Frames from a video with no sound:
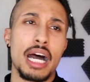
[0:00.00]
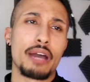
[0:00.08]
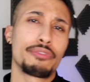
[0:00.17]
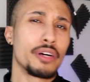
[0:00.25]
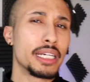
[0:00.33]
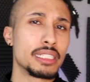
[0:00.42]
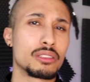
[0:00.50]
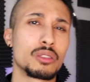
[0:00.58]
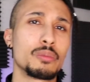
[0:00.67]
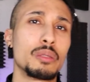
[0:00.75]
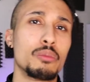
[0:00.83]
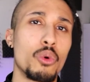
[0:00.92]
I find it
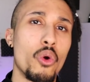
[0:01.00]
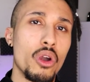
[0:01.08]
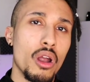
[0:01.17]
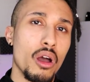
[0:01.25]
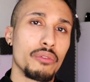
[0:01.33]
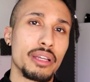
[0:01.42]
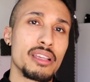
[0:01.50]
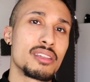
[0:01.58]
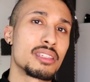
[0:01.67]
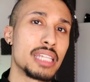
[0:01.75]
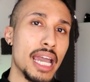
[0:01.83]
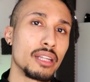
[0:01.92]
to be more of a
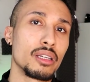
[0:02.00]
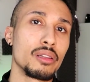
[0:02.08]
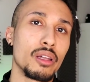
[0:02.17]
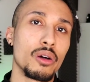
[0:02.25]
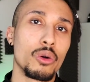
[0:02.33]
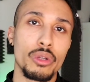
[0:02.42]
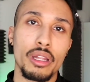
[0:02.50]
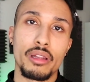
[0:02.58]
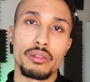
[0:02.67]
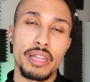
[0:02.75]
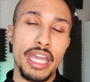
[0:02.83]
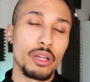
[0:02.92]

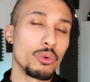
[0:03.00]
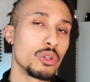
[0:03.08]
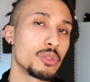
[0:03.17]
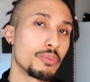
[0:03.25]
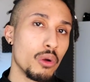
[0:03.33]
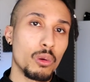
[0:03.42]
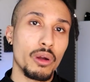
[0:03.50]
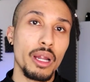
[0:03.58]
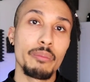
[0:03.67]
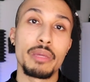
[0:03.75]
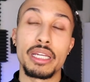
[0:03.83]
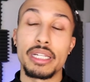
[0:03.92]
standalone language program,